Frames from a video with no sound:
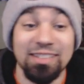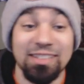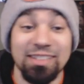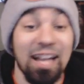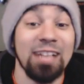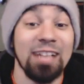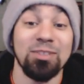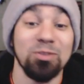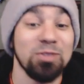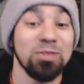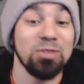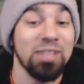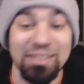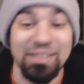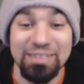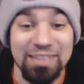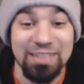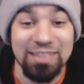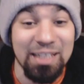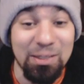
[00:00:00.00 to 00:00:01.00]
High School
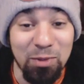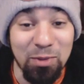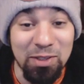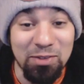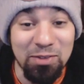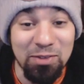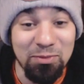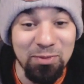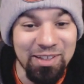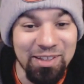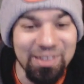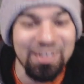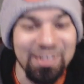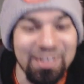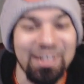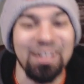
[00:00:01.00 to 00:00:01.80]
DxD won't even be in there.